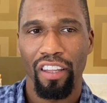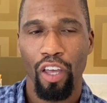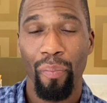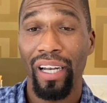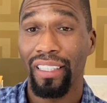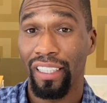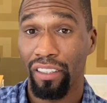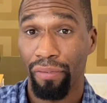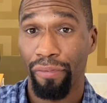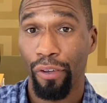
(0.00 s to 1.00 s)
ability
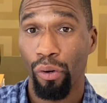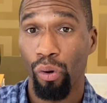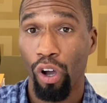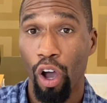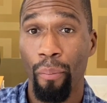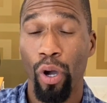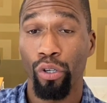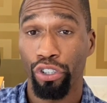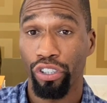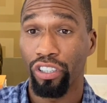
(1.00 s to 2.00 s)
to feel
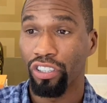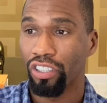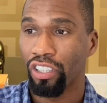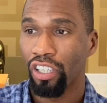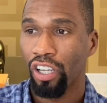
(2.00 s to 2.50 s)
emotions